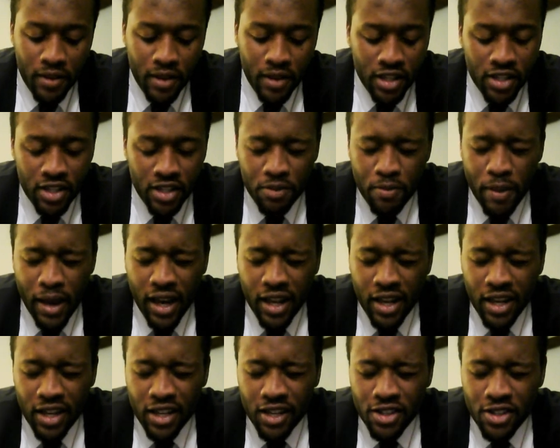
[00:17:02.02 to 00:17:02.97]
This is
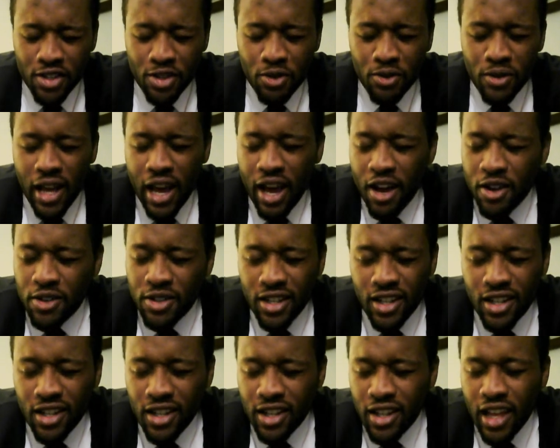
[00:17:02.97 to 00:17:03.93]
back in
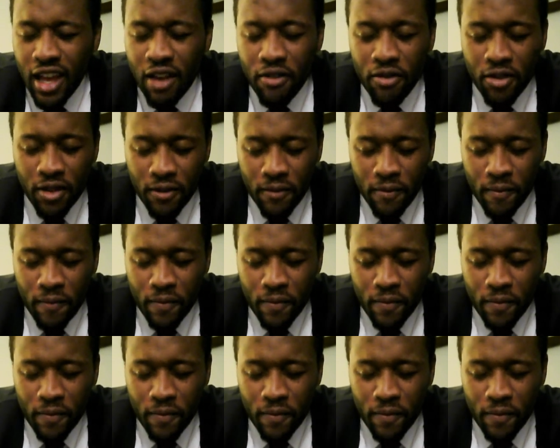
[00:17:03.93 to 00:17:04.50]
2011.